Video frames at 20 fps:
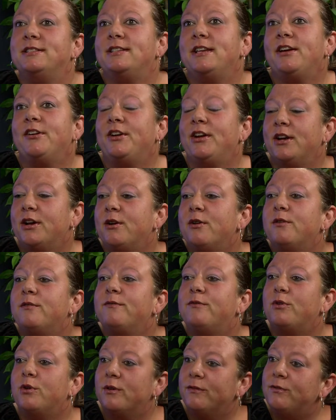area code
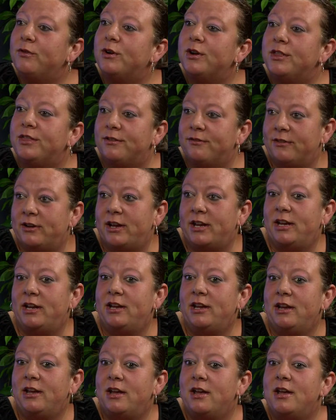443
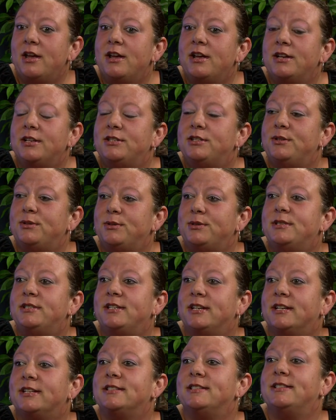
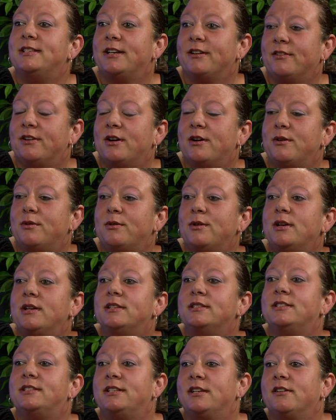260
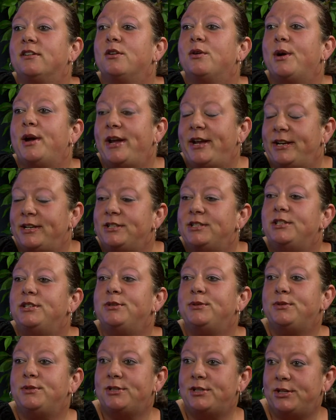
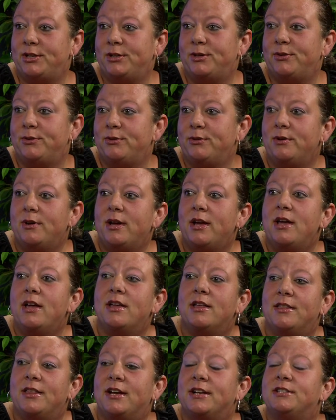0822.
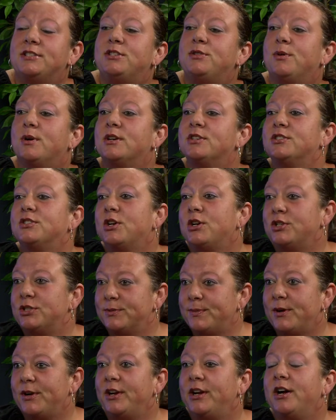That's to our
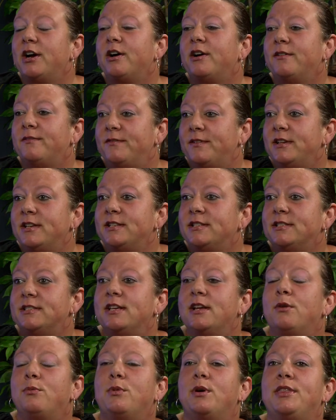Salisbury office.
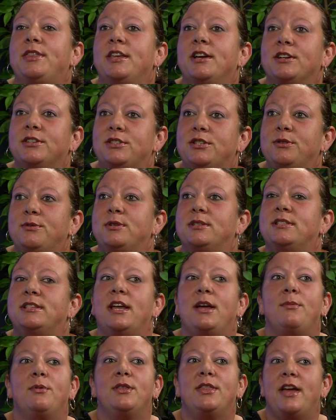And okay. what they'll do is
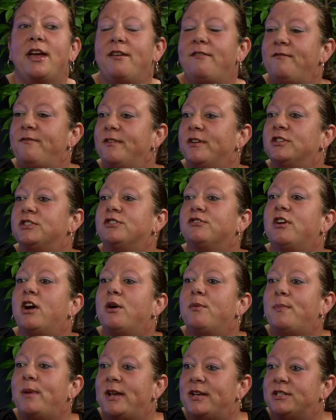they will then filter
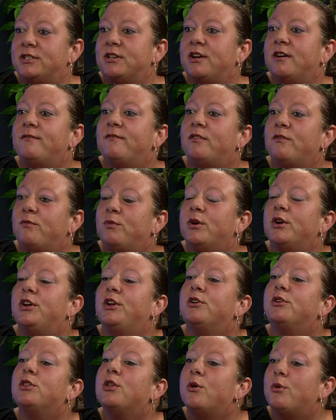out based off of where
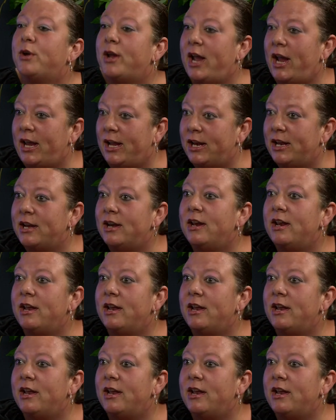you're located.